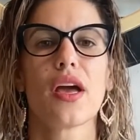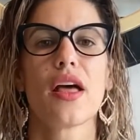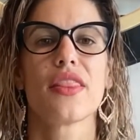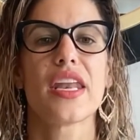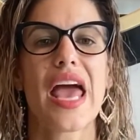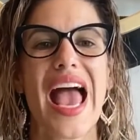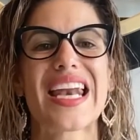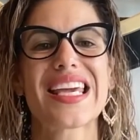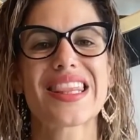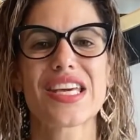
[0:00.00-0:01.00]
then
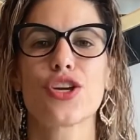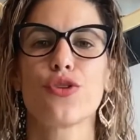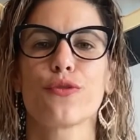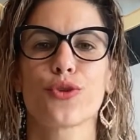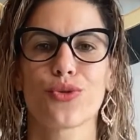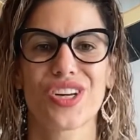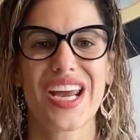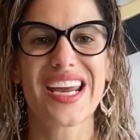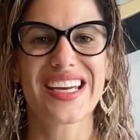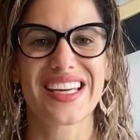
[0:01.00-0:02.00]
anything you've
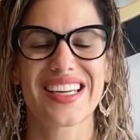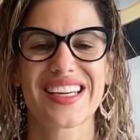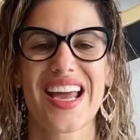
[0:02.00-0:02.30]
created